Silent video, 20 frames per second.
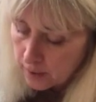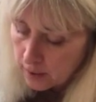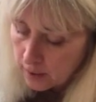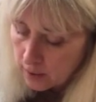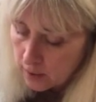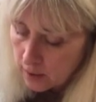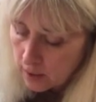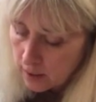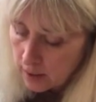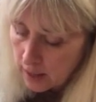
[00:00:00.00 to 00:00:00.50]

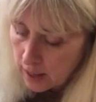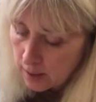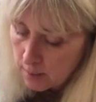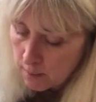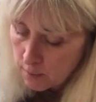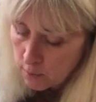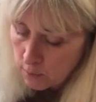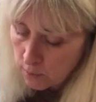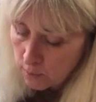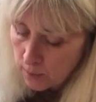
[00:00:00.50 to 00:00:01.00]
Can let it
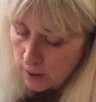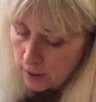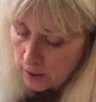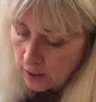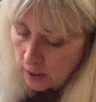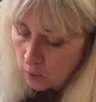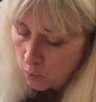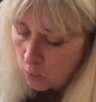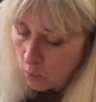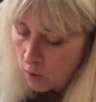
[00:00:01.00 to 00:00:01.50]
move around
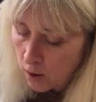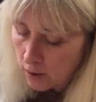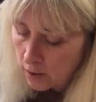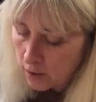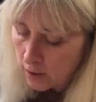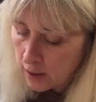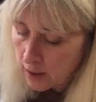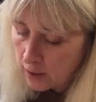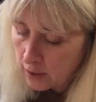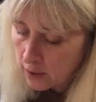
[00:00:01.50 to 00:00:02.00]
like
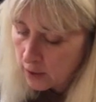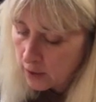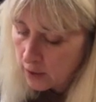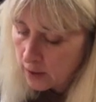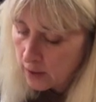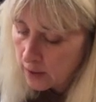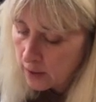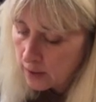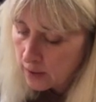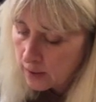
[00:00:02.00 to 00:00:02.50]

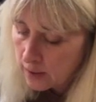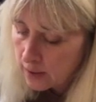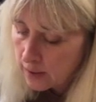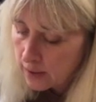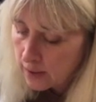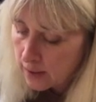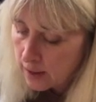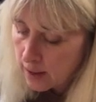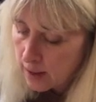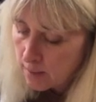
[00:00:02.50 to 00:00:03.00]
watercolor
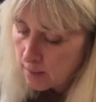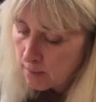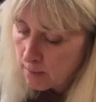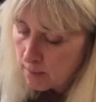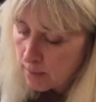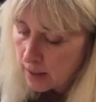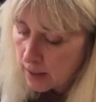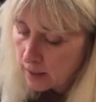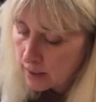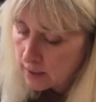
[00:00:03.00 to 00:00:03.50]
and
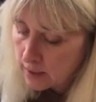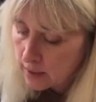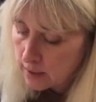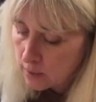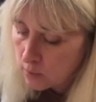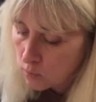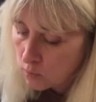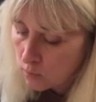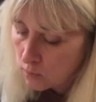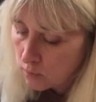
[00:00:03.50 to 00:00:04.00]

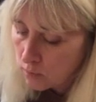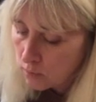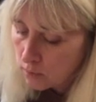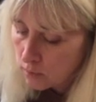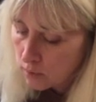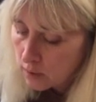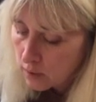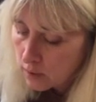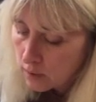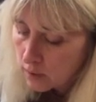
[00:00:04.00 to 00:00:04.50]
mix
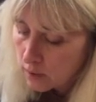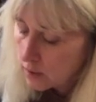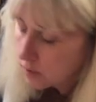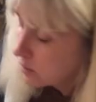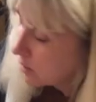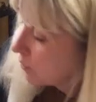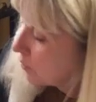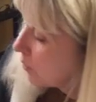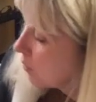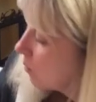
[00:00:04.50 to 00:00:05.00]

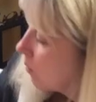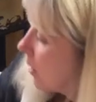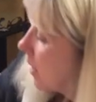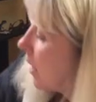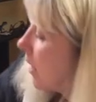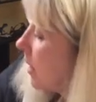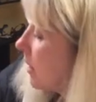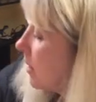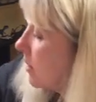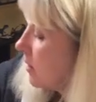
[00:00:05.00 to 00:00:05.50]
different
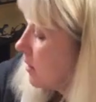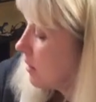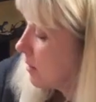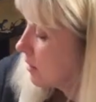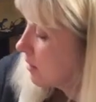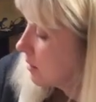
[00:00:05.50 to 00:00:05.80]
ways.